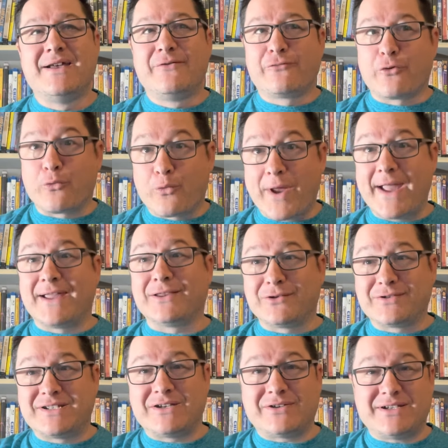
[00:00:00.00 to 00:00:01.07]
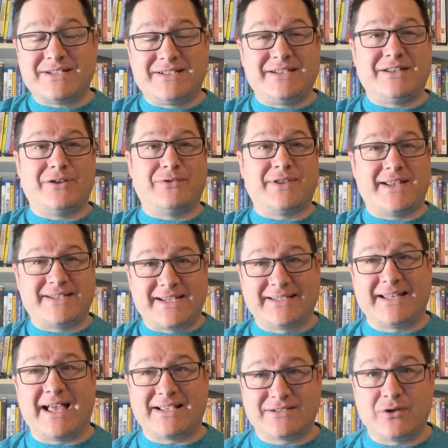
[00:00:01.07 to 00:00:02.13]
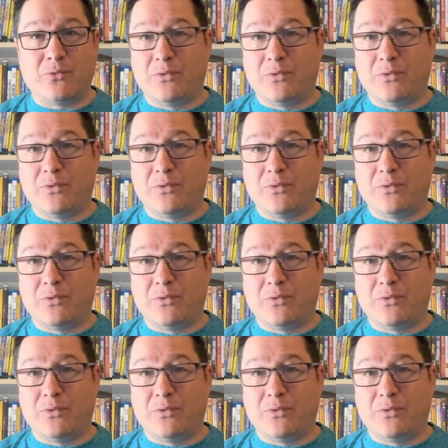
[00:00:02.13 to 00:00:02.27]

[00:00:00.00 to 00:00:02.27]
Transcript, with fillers: For regular series, you know, that Ted Lasso